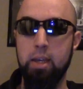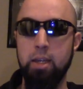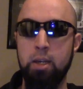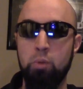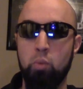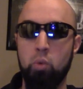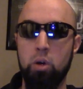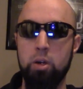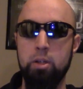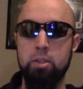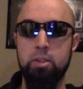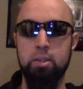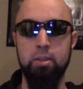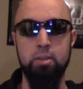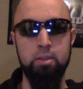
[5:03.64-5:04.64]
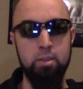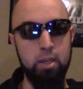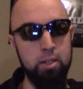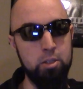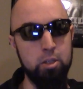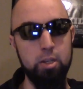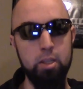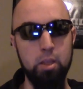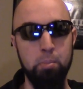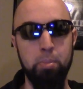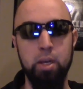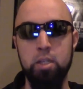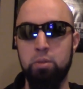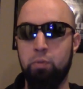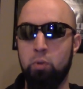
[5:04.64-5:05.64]
It was essentially the
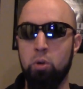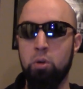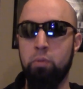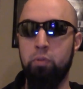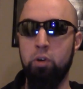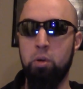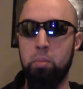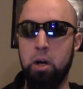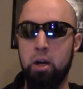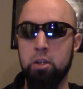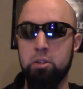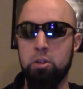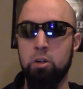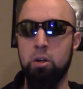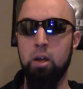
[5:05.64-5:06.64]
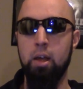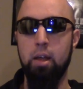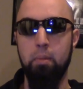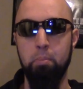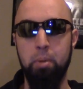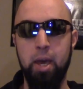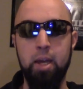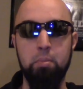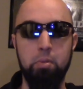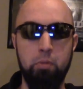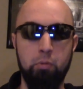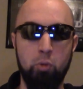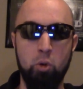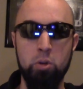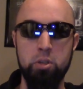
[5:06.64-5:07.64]
best foreign film Oscar back
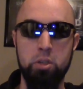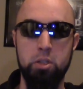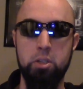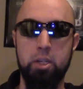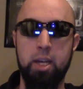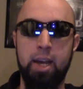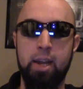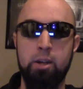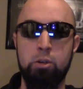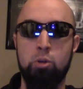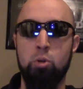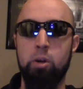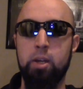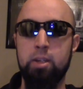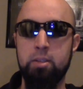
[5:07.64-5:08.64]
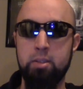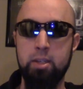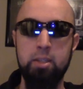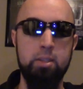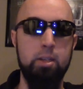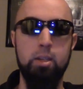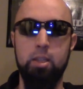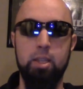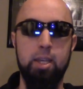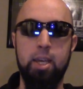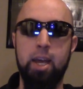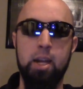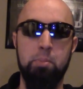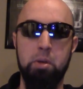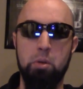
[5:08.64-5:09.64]
before such a category existed in the
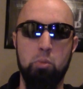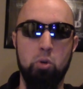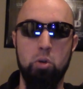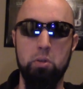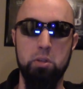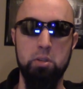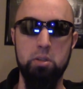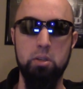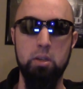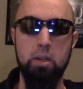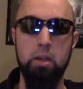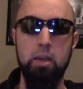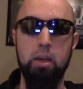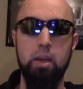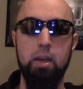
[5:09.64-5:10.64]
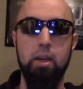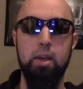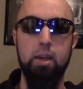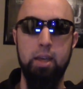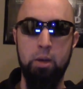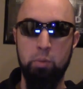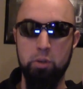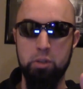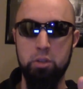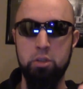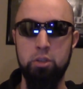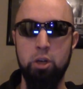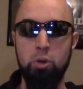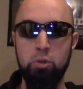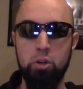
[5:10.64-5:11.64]
Academy Awards. It was
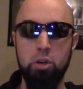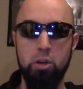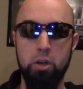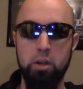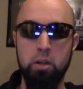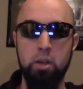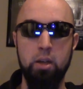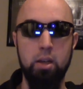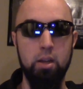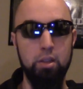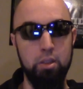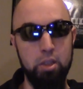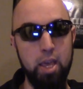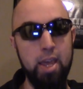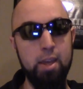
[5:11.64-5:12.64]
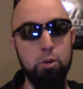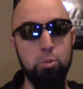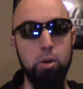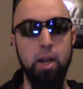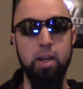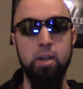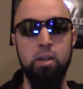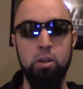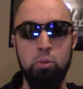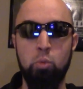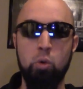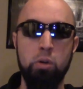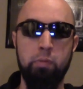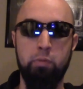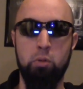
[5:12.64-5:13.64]
so good, they created an
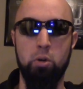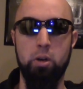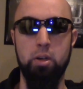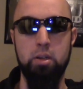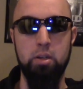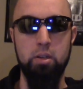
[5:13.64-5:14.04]
award for it.